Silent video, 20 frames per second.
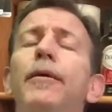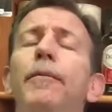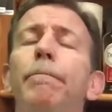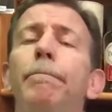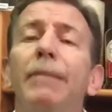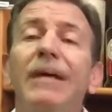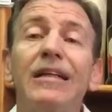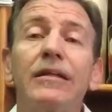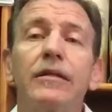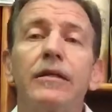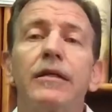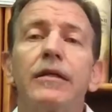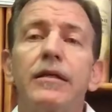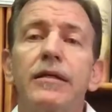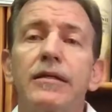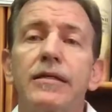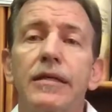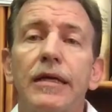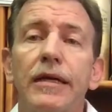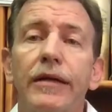Middleton
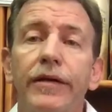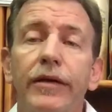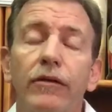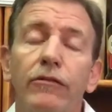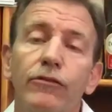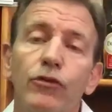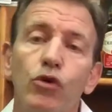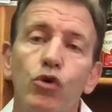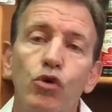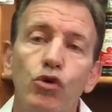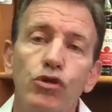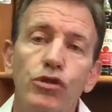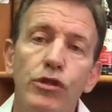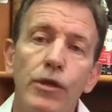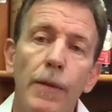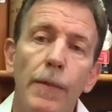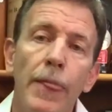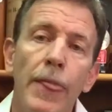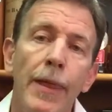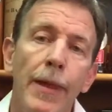Distillery, of
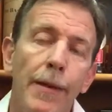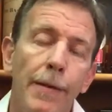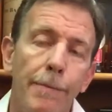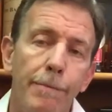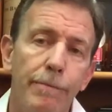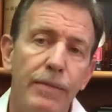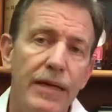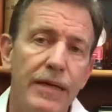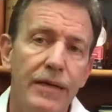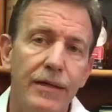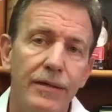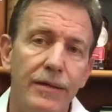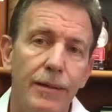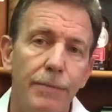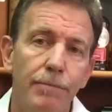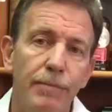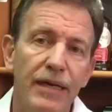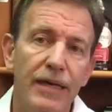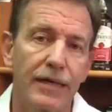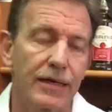course, being the
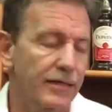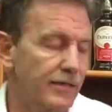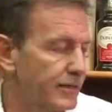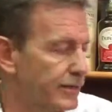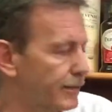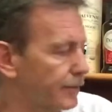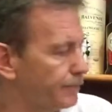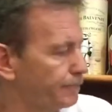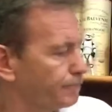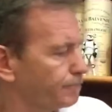biggest.